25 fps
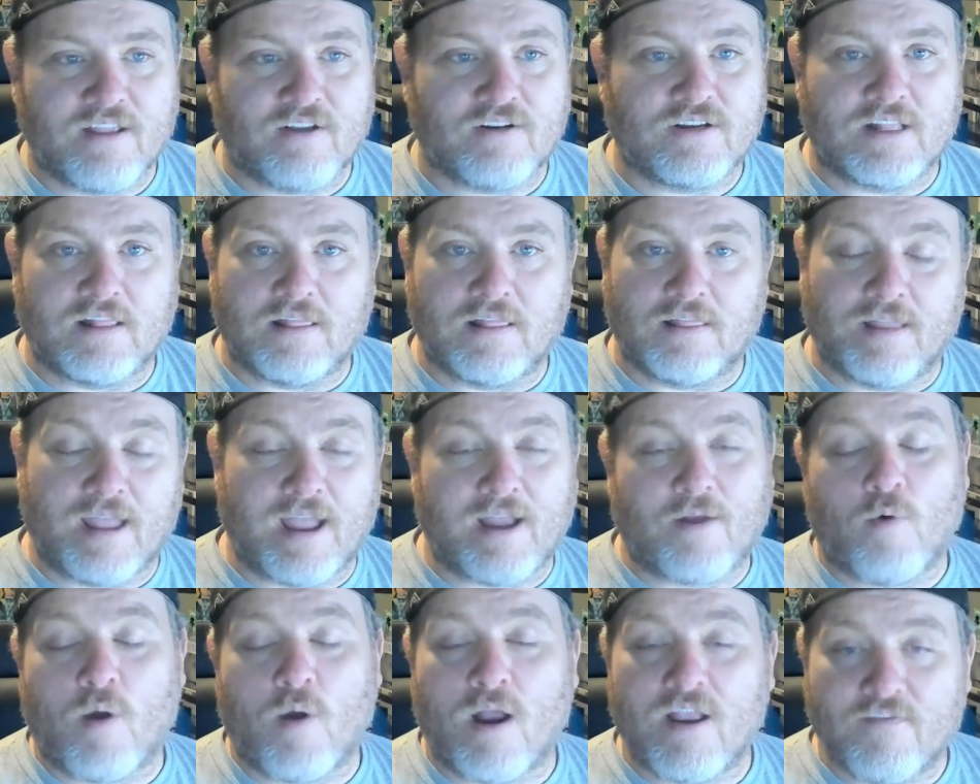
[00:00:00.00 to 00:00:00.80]
There's
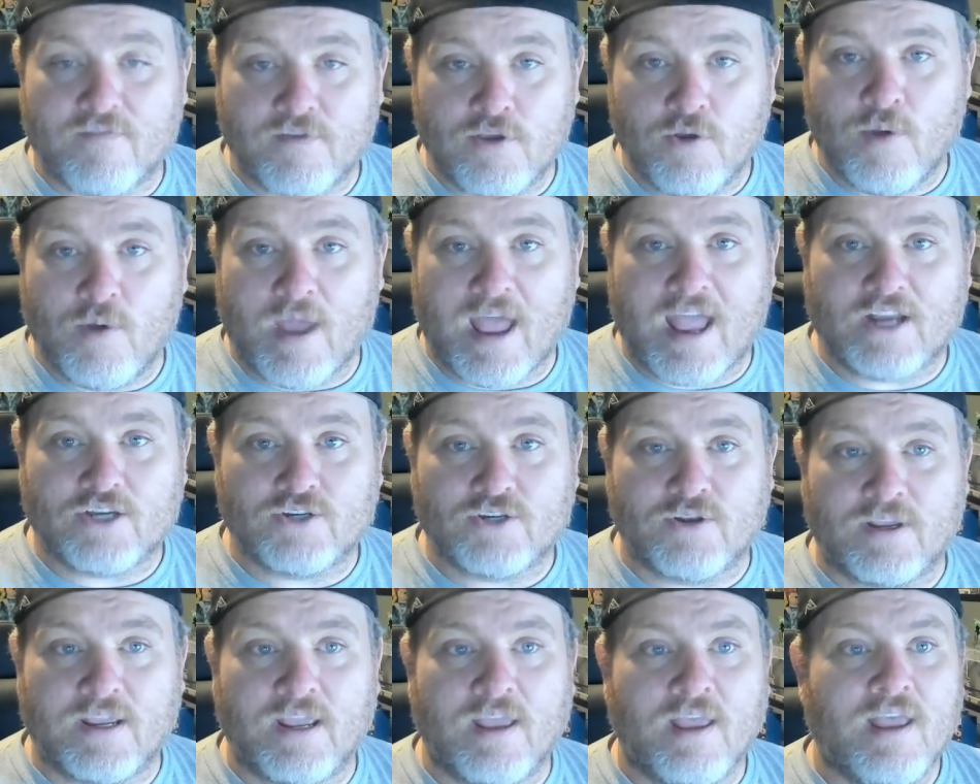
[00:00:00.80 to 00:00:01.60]
quite a few
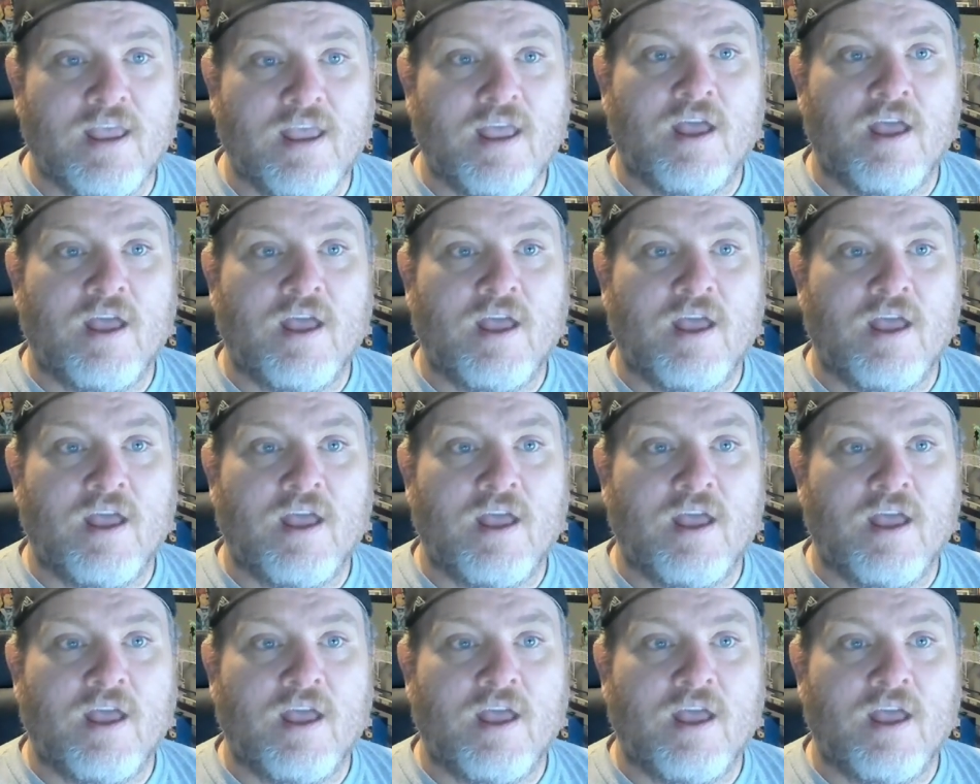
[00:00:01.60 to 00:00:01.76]
actually.